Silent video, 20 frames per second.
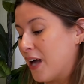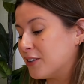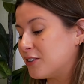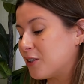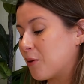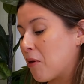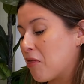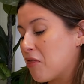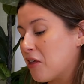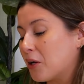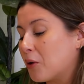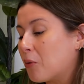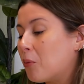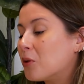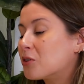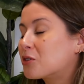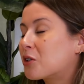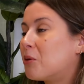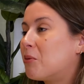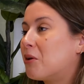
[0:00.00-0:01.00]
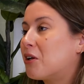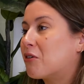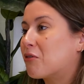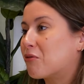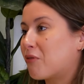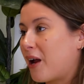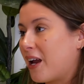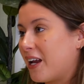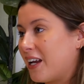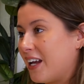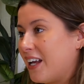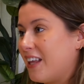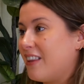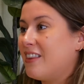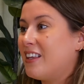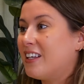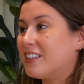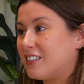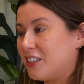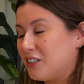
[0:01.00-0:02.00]
So I think what's going to be great in
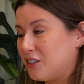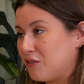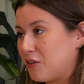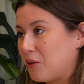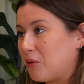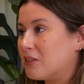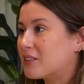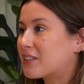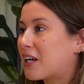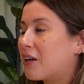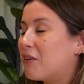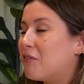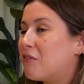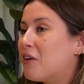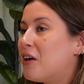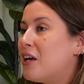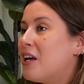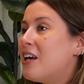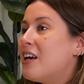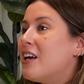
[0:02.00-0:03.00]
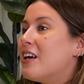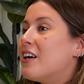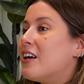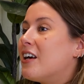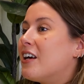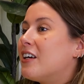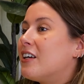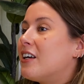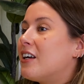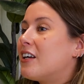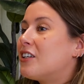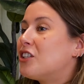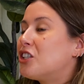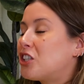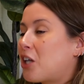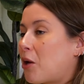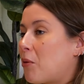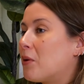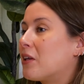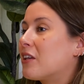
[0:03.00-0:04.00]
this interview is kind of
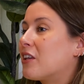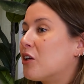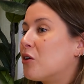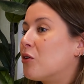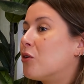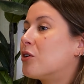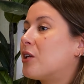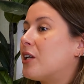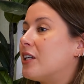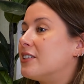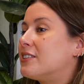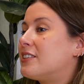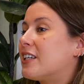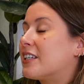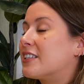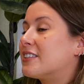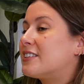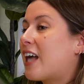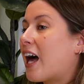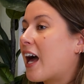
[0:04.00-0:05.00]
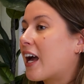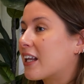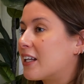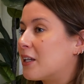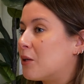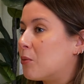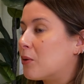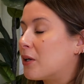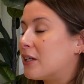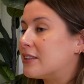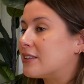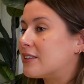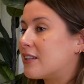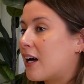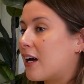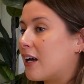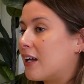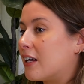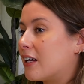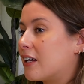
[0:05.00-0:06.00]
showing the audience exactly what it's
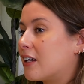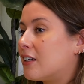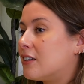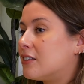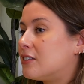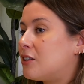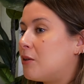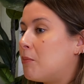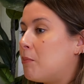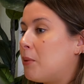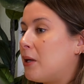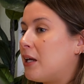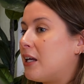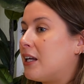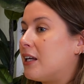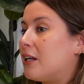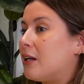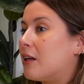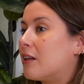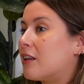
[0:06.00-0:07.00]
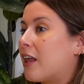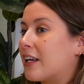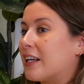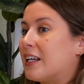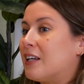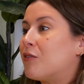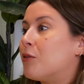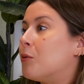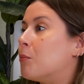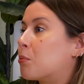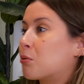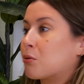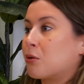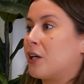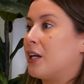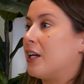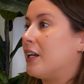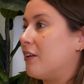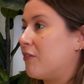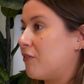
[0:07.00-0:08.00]
like to be like even
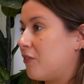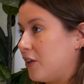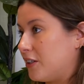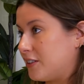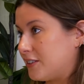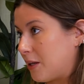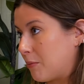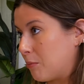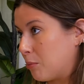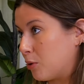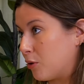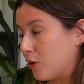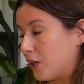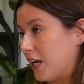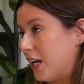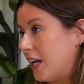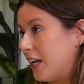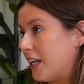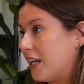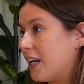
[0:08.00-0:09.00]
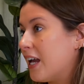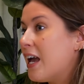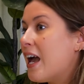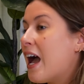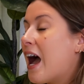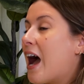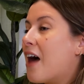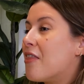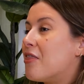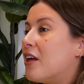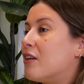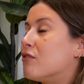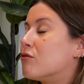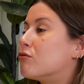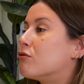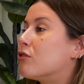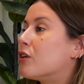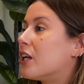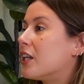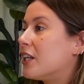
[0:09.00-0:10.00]
pre-first employee, and
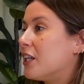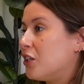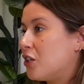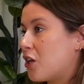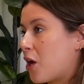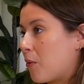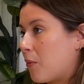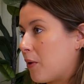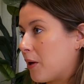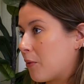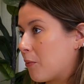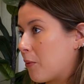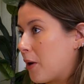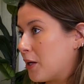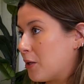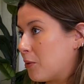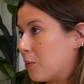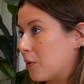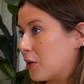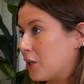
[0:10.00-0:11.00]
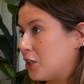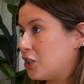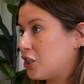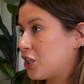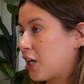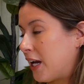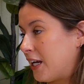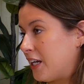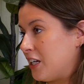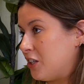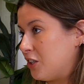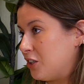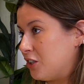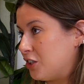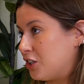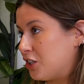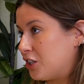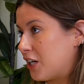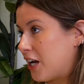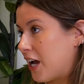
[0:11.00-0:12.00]
then really knowing where you want to
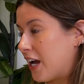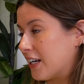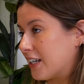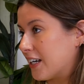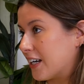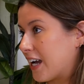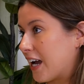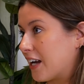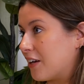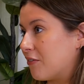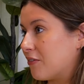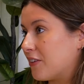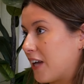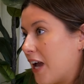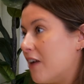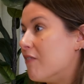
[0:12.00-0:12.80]
change and kind of get